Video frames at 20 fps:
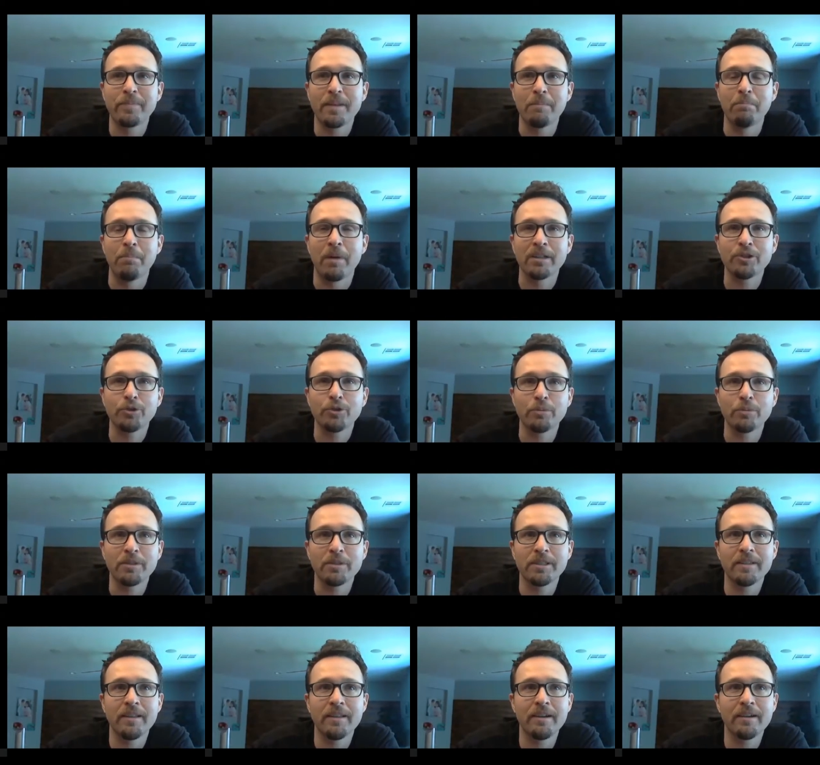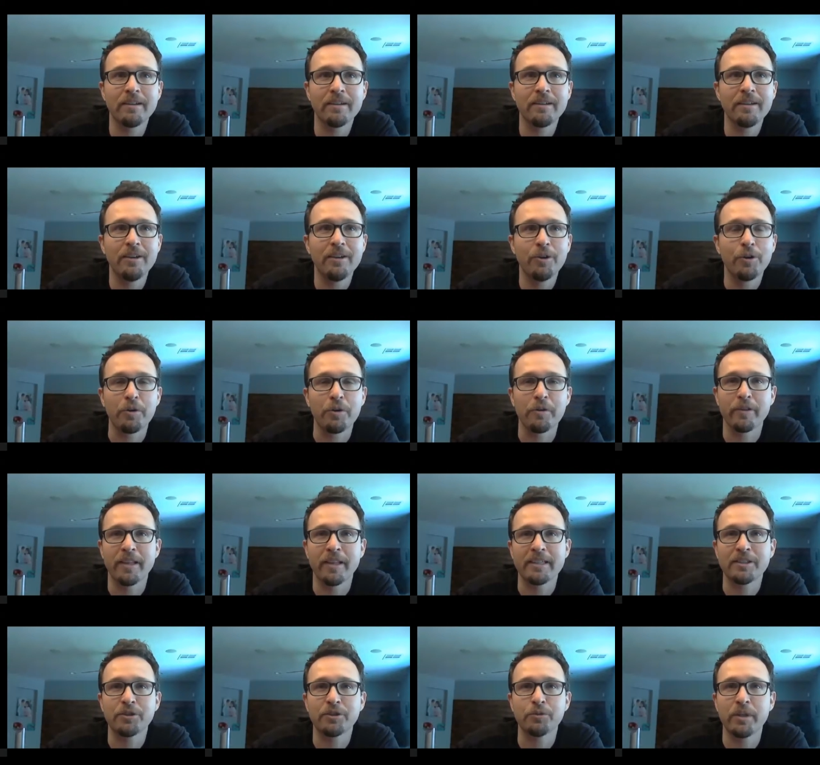mushrooms in there, or even
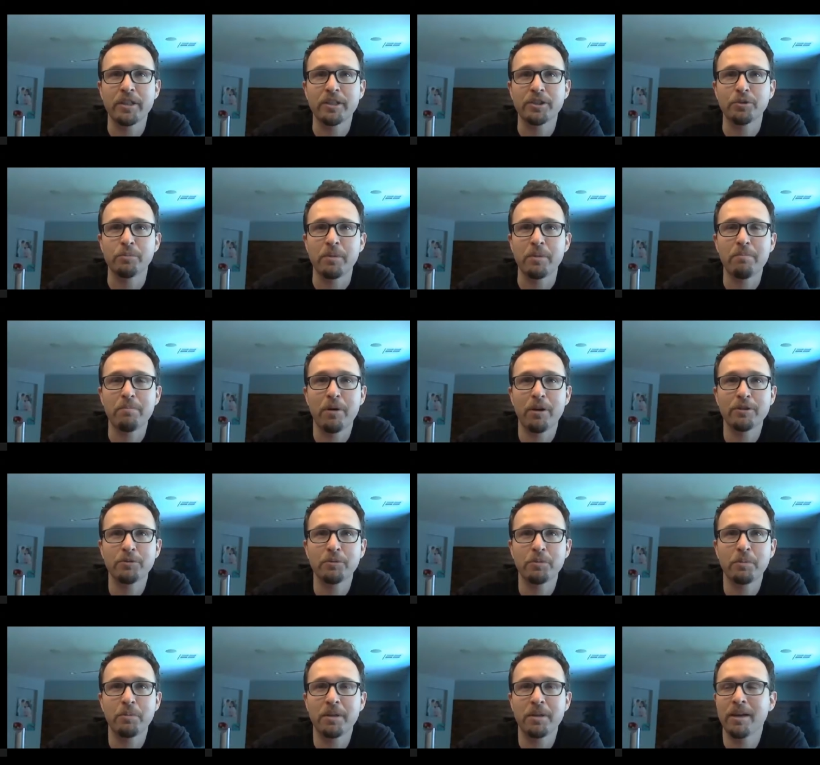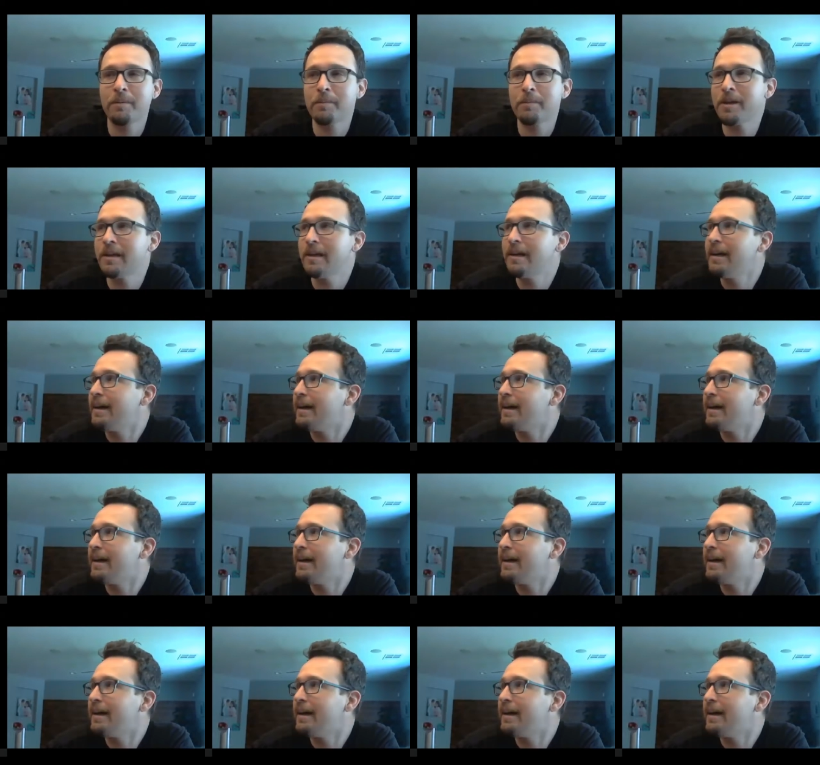like Swedish meatballs would be yummy.